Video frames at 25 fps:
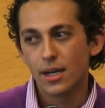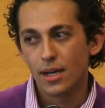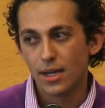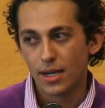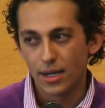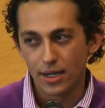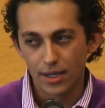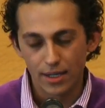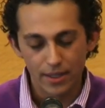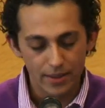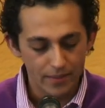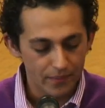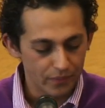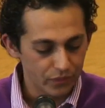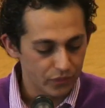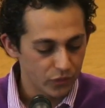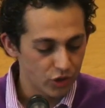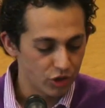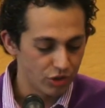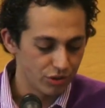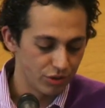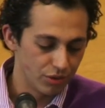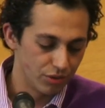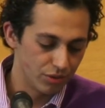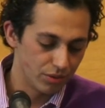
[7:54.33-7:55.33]

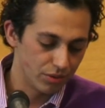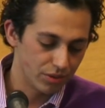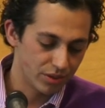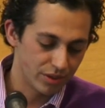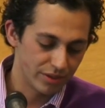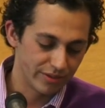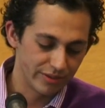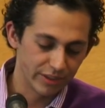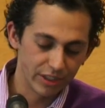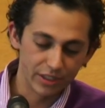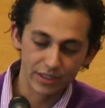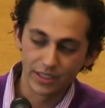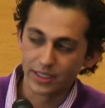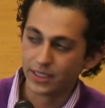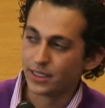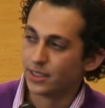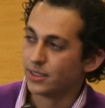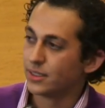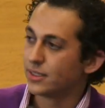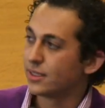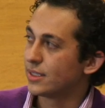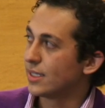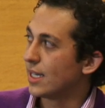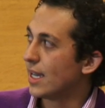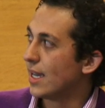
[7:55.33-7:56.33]
to
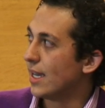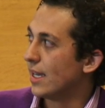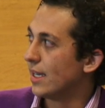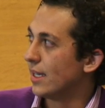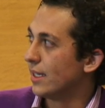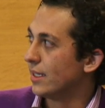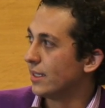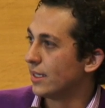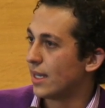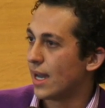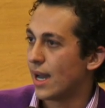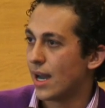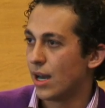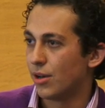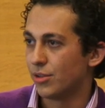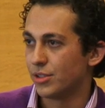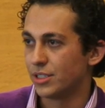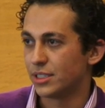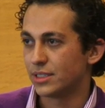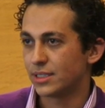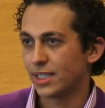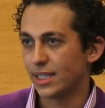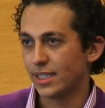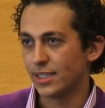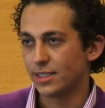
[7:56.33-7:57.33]
civilians and how
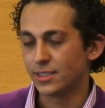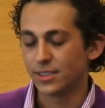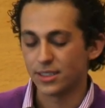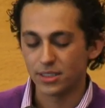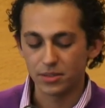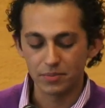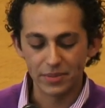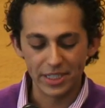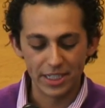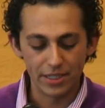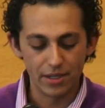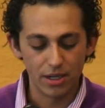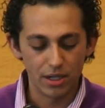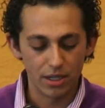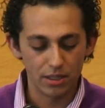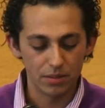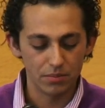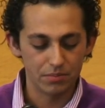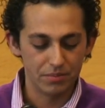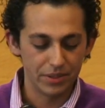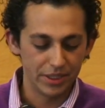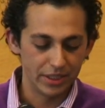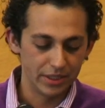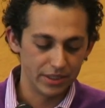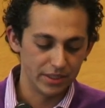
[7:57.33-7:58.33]
these cases may
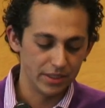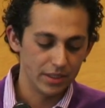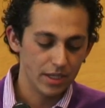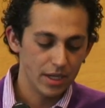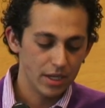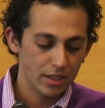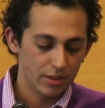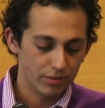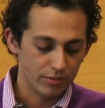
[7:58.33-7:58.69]
not be